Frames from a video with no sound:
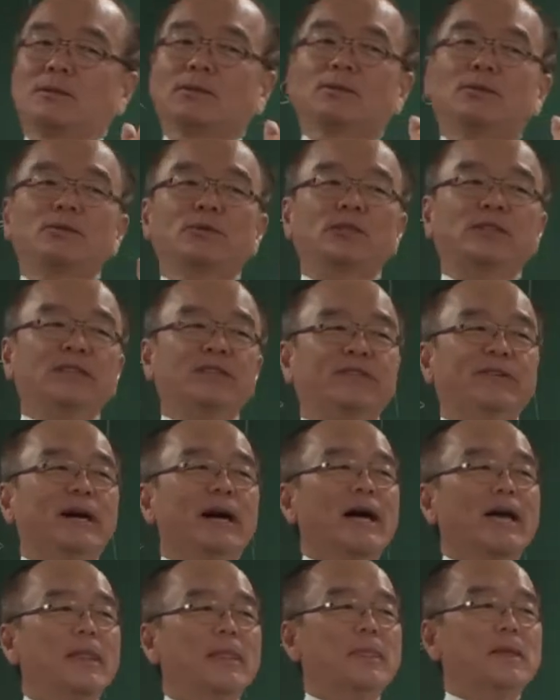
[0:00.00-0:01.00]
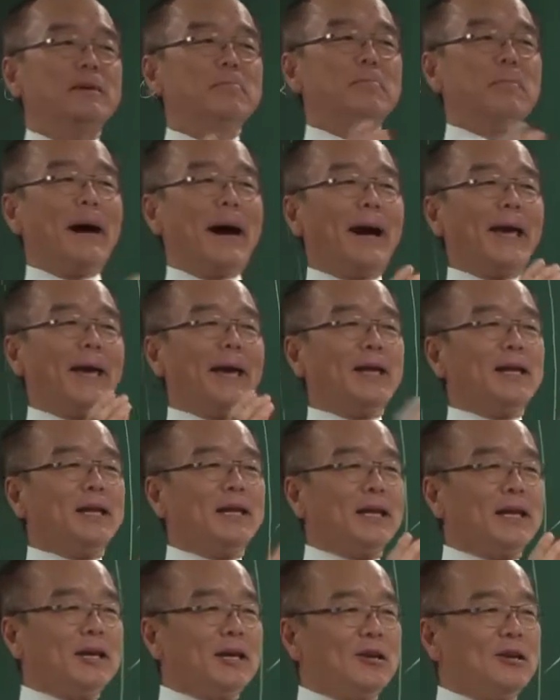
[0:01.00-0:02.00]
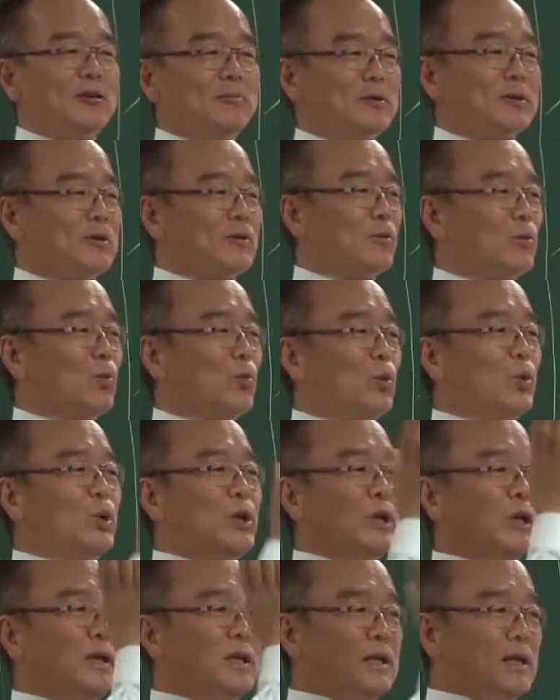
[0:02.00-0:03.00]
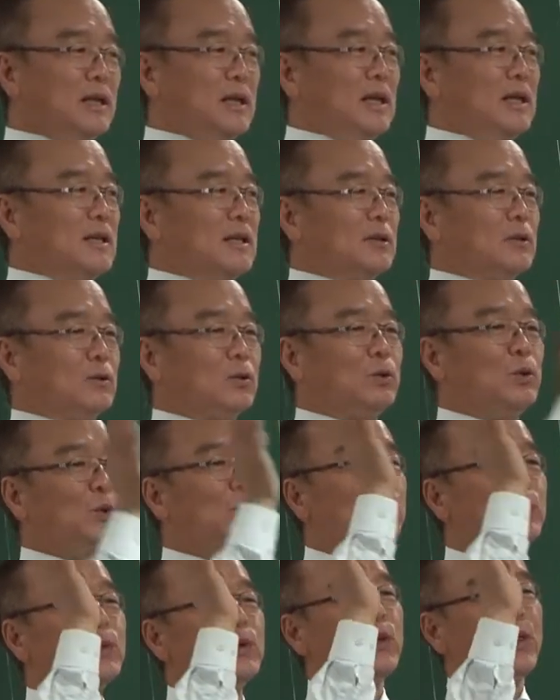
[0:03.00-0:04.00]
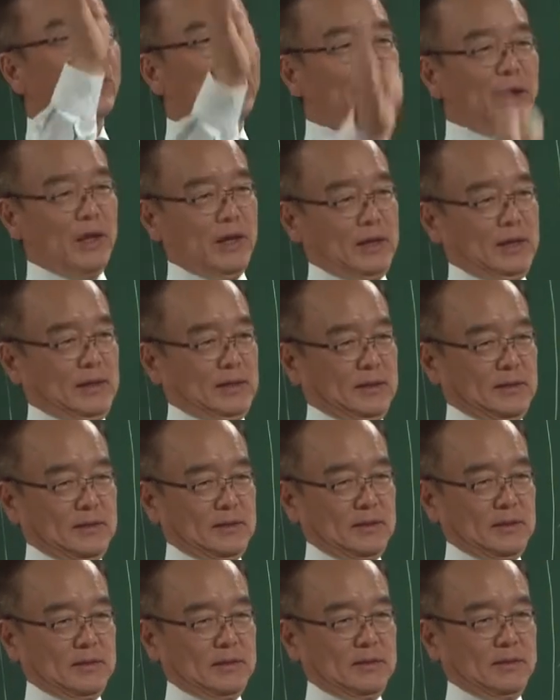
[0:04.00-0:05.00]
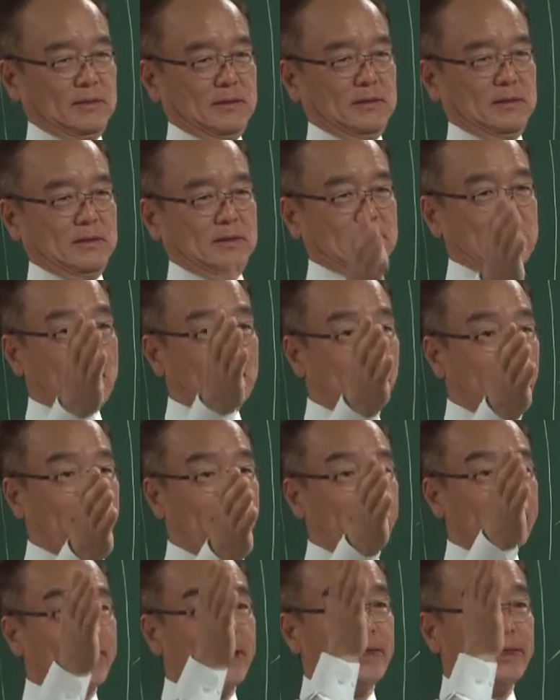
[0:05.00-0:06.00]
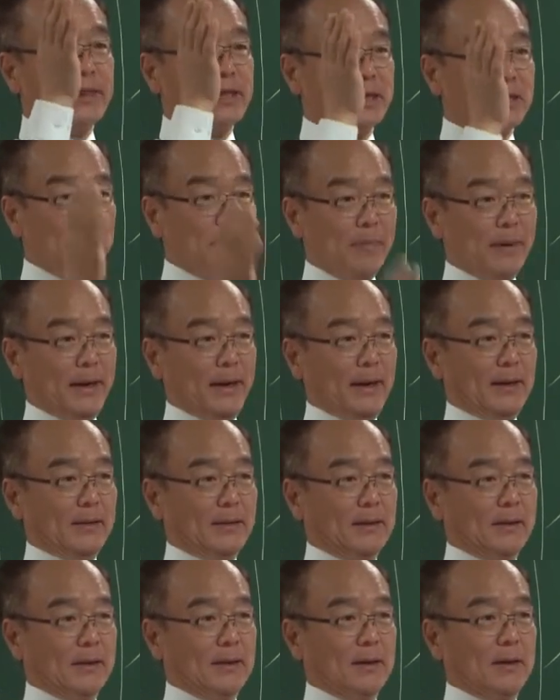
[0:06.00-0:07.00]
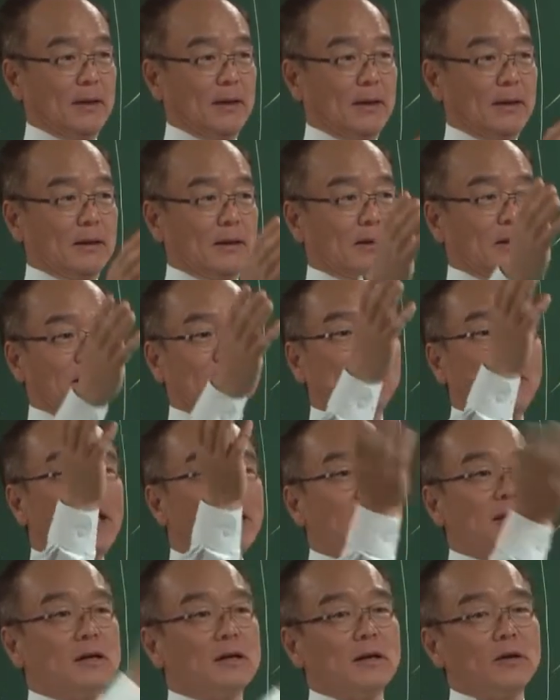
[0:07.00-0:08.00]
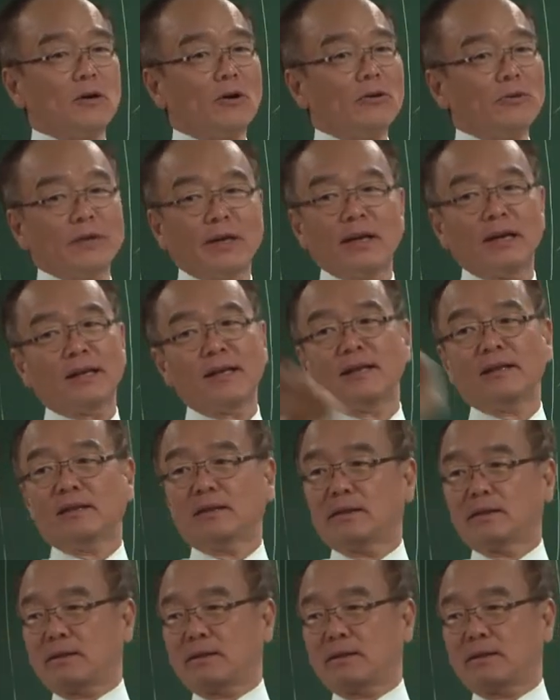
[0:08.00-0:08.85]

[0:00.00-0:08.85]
to define the market equilibrium, we need two things, supply and demand. Demand alone cannot